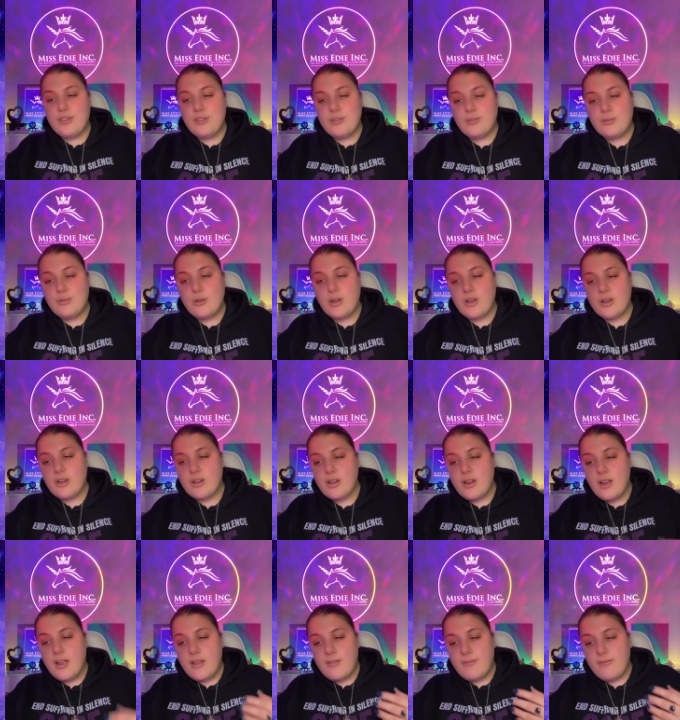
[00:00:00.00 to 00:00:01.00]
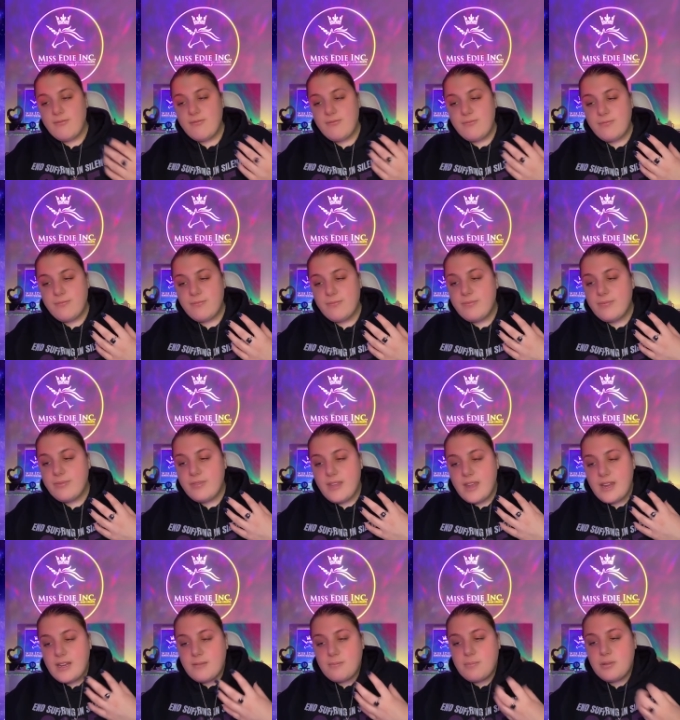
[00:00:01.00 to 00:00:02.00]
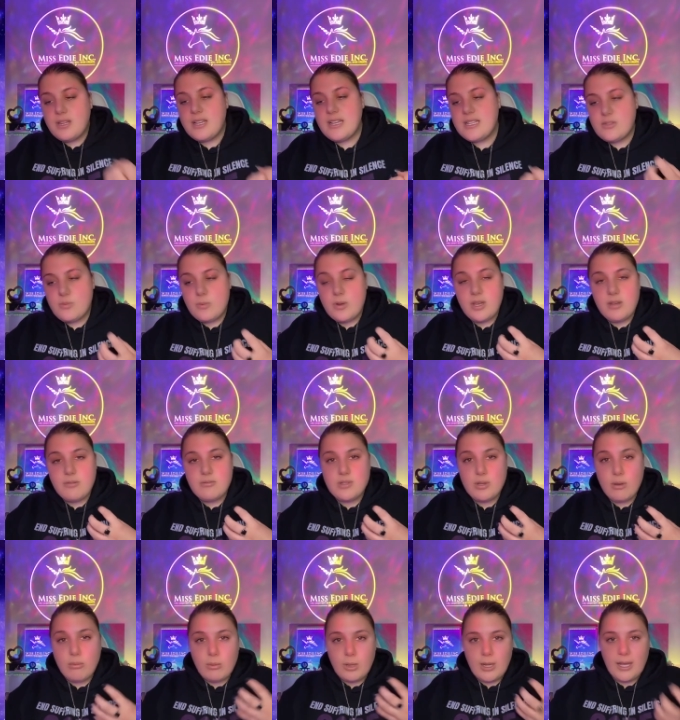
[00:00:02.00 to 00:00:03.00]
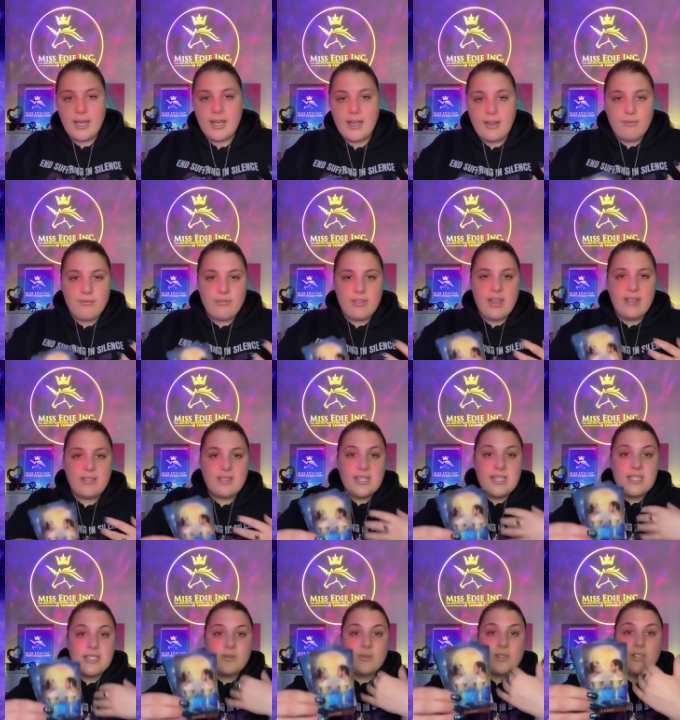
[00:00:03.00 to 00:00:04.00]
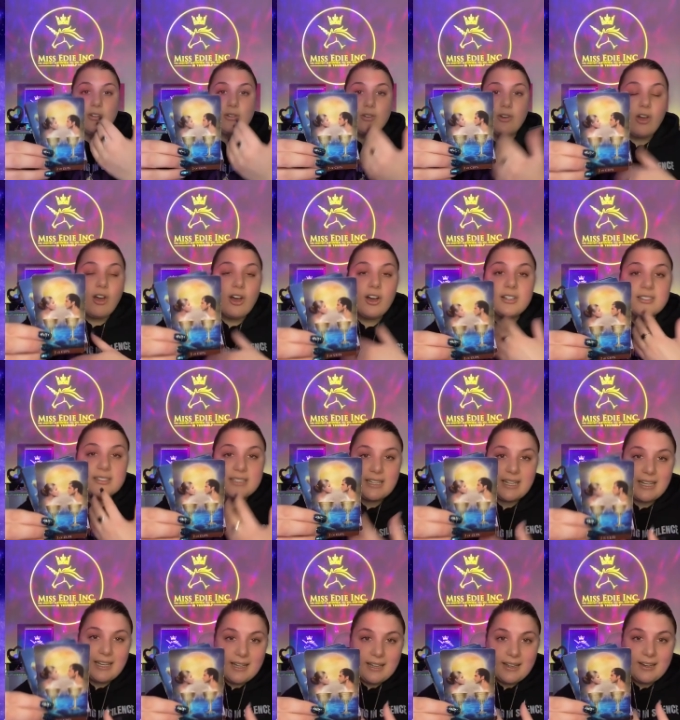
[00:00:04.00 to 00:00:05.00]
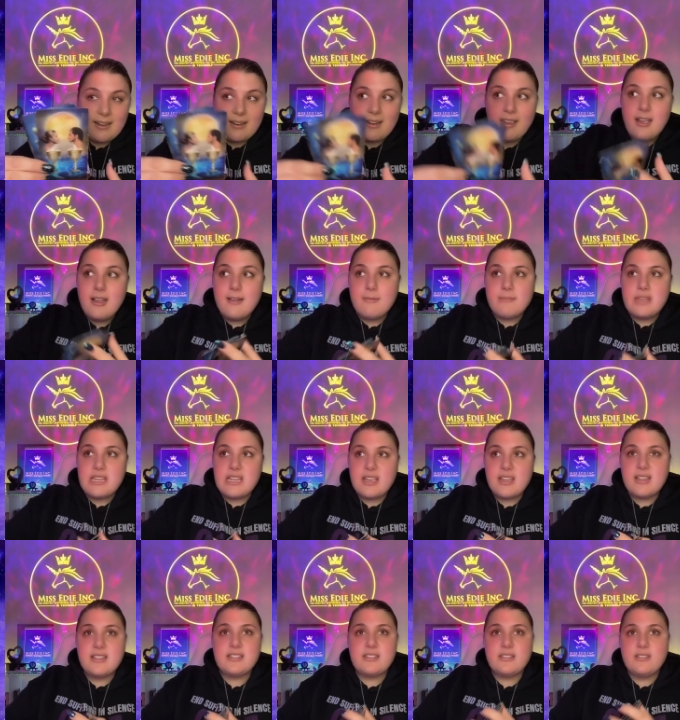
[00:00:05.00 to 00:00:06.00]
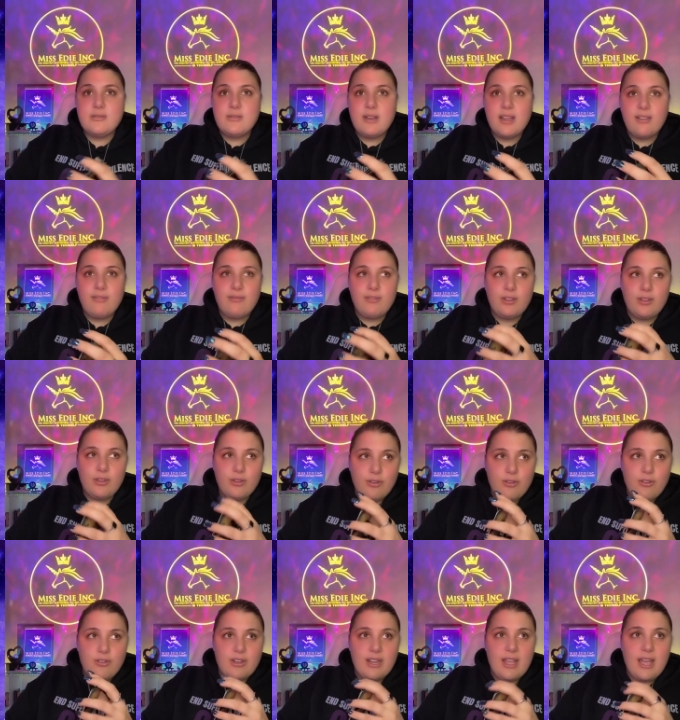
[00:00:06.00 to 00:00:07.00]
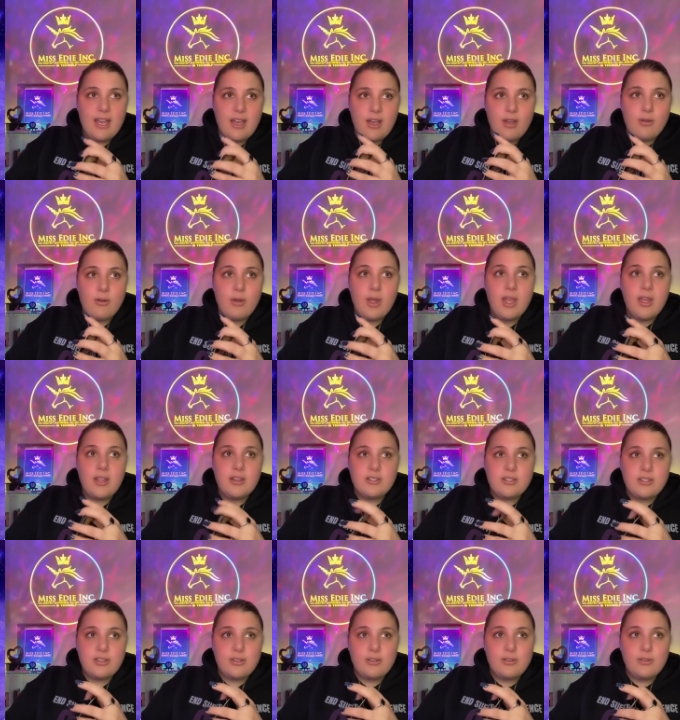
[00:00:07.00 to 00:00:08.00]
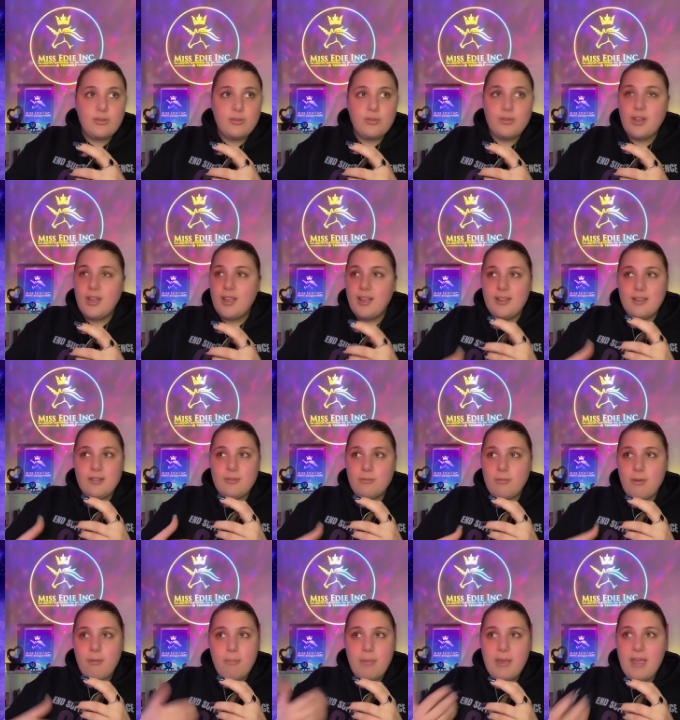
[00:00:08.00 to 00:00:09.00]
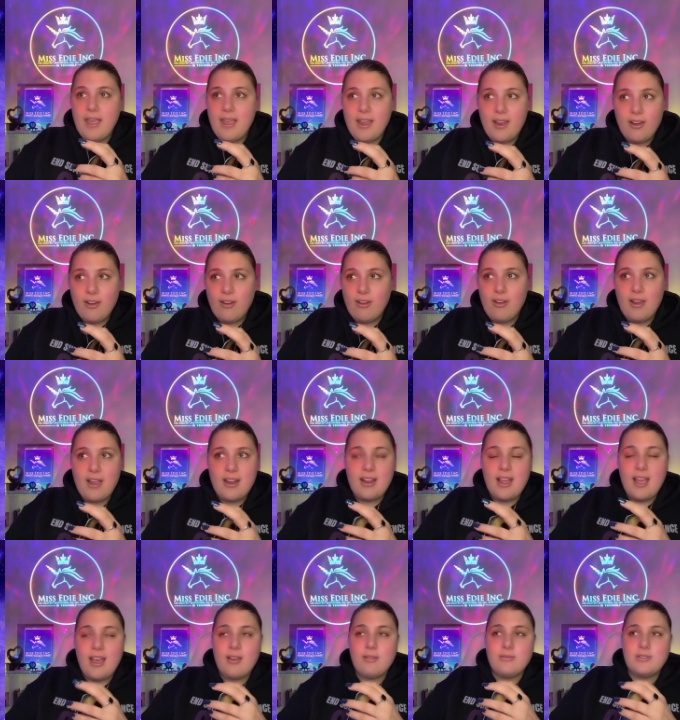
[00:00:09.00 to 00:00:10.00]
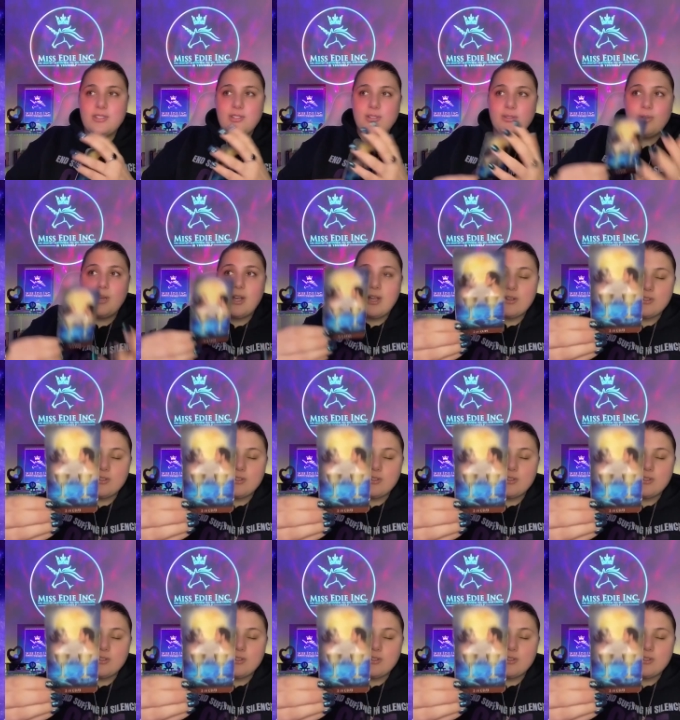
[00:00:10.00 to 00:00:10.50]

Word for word: you are in a place where you don't have that, that's what you're calling in because you have learned how to repair and how to